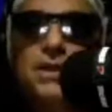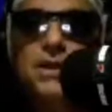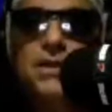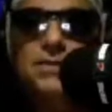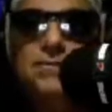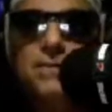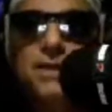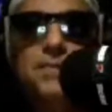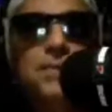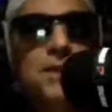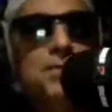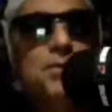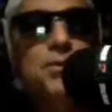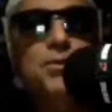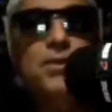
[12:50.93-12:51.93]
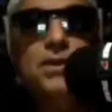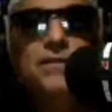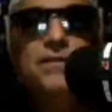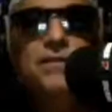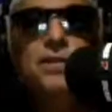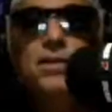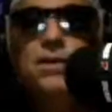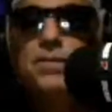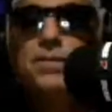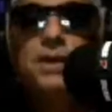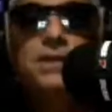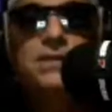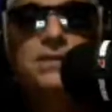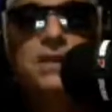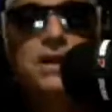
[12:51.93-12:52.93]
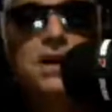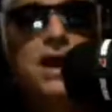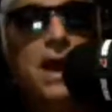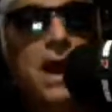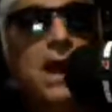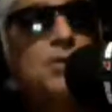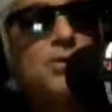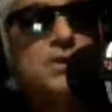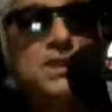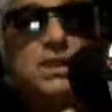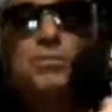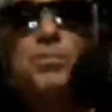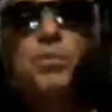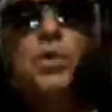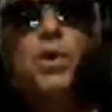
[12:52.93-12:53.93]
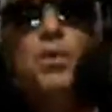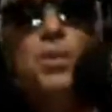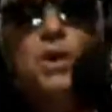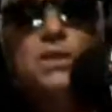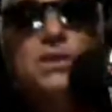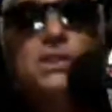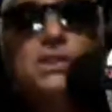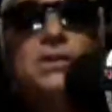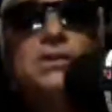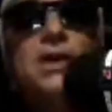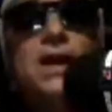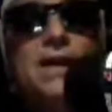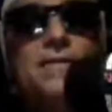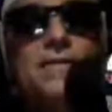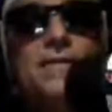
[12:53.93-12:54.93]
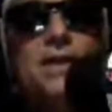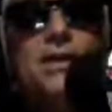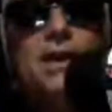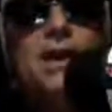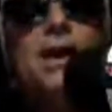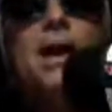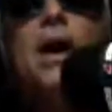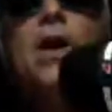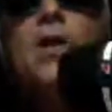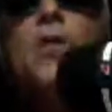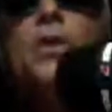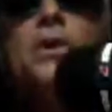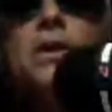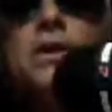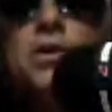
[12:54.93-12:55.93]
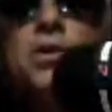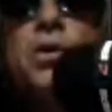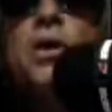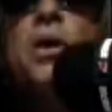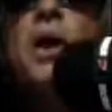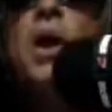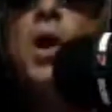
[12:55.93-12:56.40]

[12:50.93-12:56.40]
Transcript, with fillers: That, that made me really feel good, because I was at the point where I still hadn't figured out how I wanted to do it,